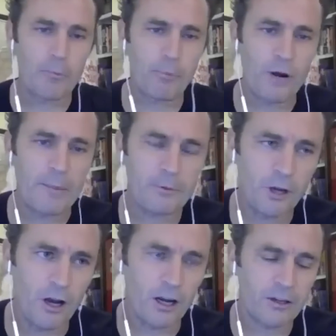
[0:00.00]
prep
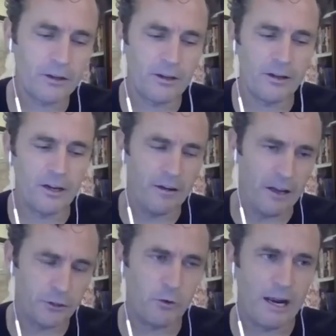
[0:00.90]
talk
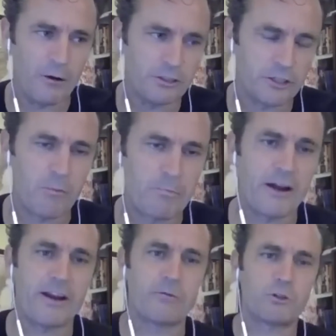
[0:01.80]
2 hours ago,
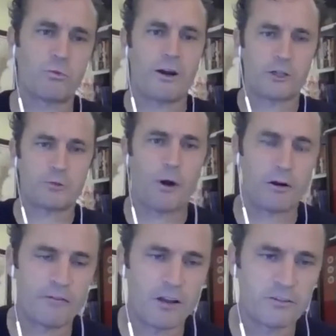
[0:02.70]
Marion was wearing a
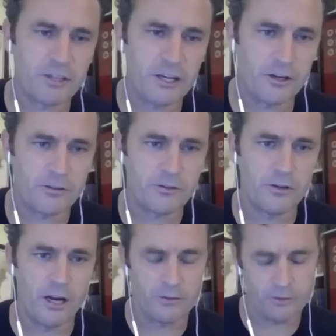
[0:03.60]
Spartan volunteer
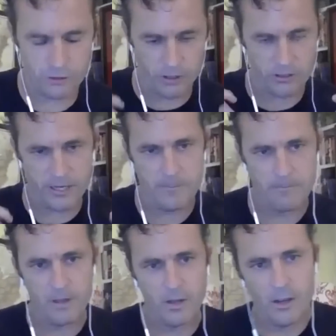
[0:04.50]
jersey,
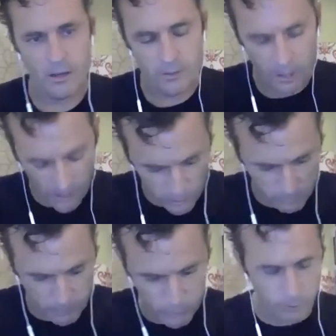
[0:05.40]

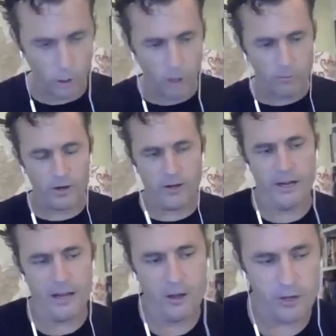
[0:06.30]
pullover
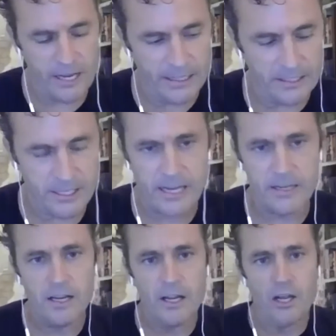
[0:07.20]
and a hoodie, and I
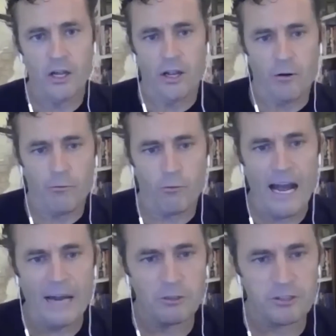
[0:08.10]
said,
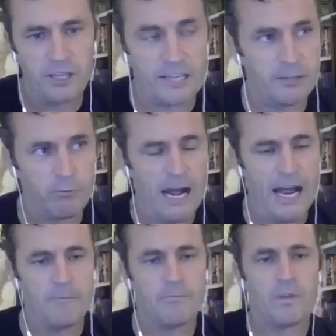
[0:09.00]
Ryan was listening. I said,
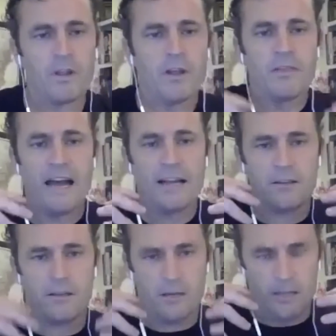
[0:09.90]
Ryan, that
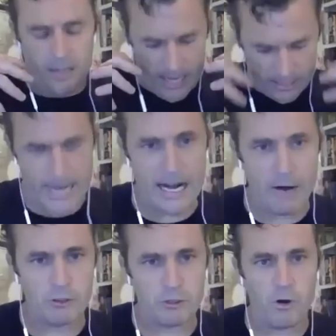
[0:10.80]
it's 8
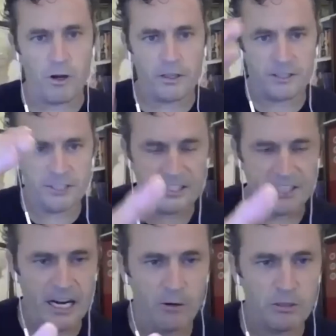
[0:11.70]
hours of work,
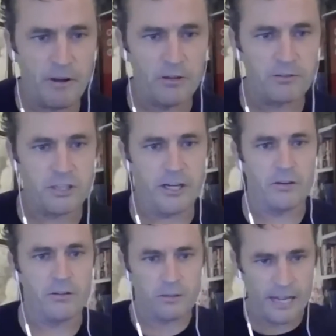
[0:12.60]
16 hours of
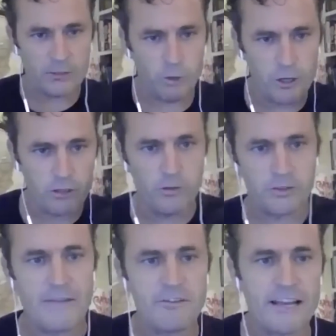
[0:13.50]
volunteer. That's what you do
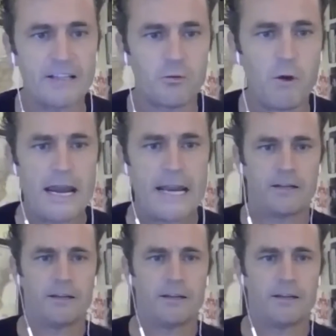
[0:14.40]
7 days a week.